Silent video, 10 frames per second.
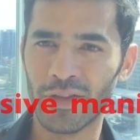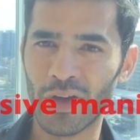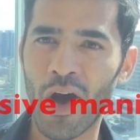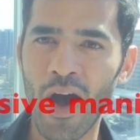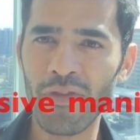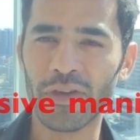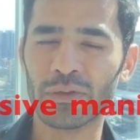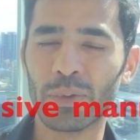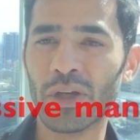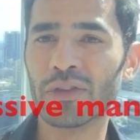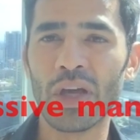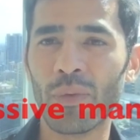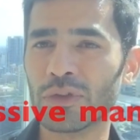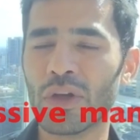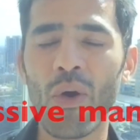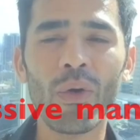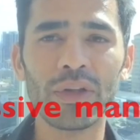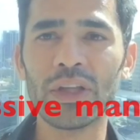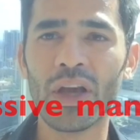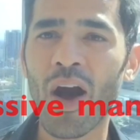the office because that was the
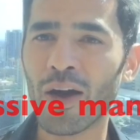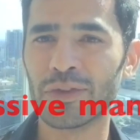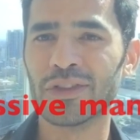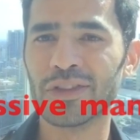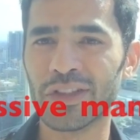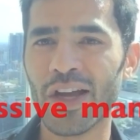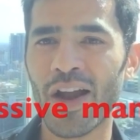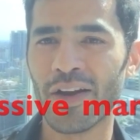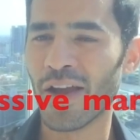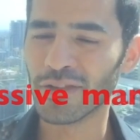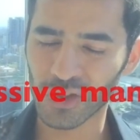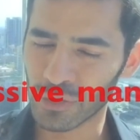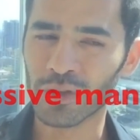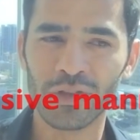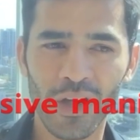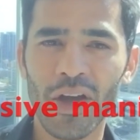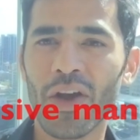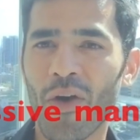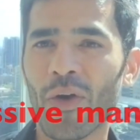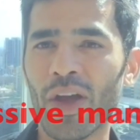only option she had, and she was
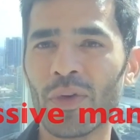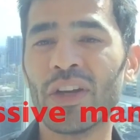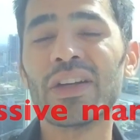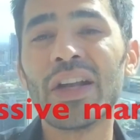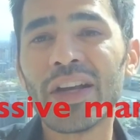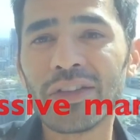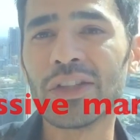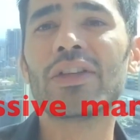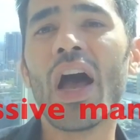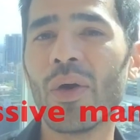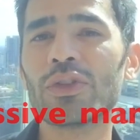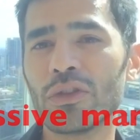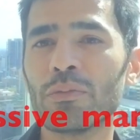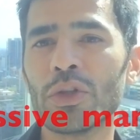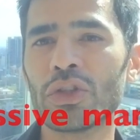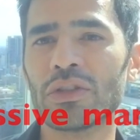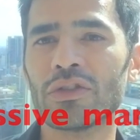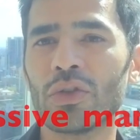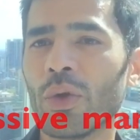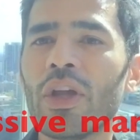okay with it. This guy was on a
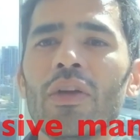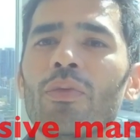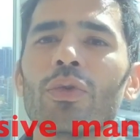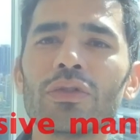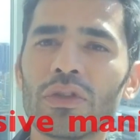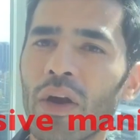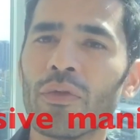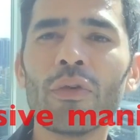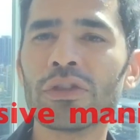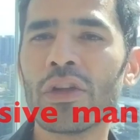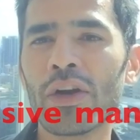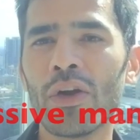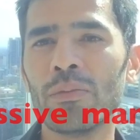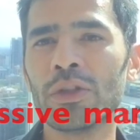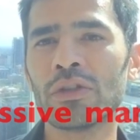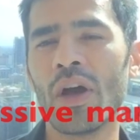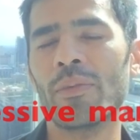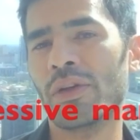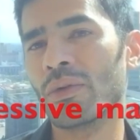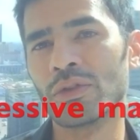mission, so he was not going to be
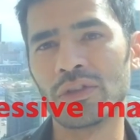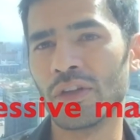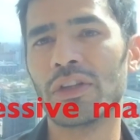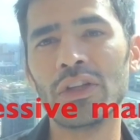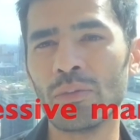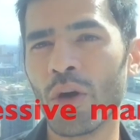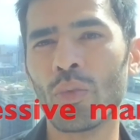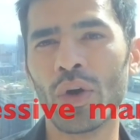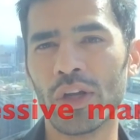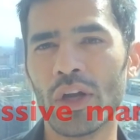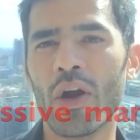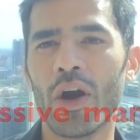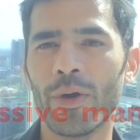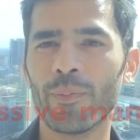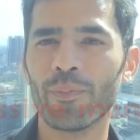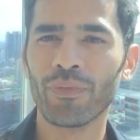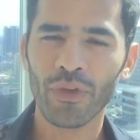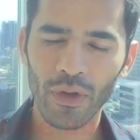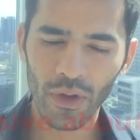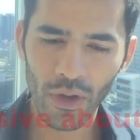stopped. He was going to keep on working hard.
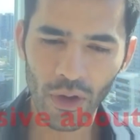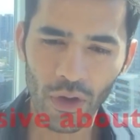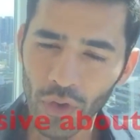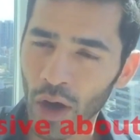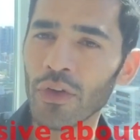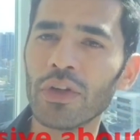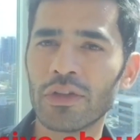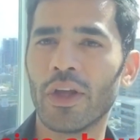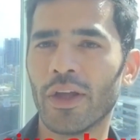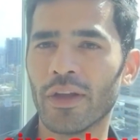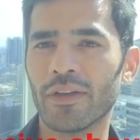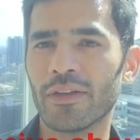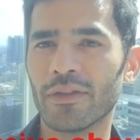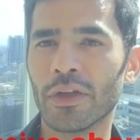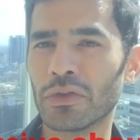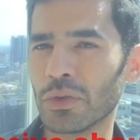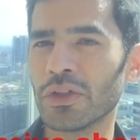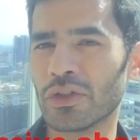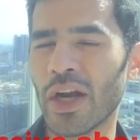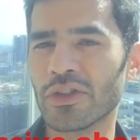The other thing that
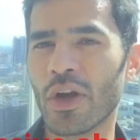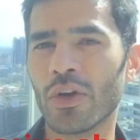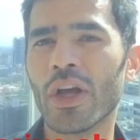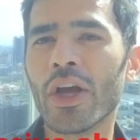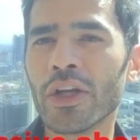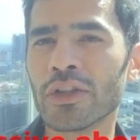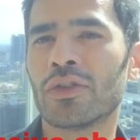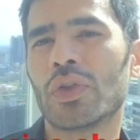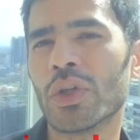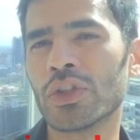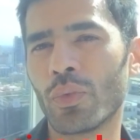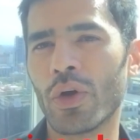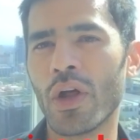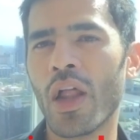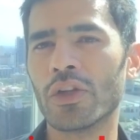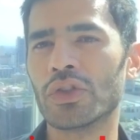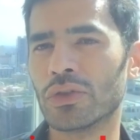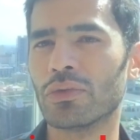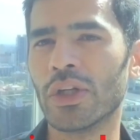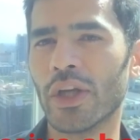really stands out, his thirst for knowledge
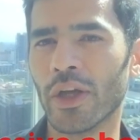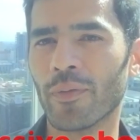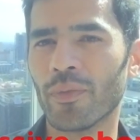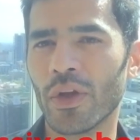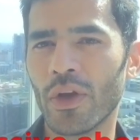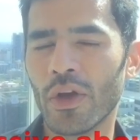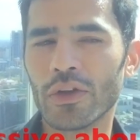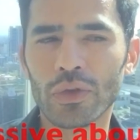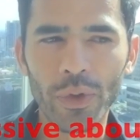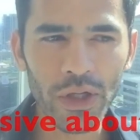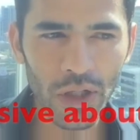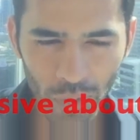and reading. So when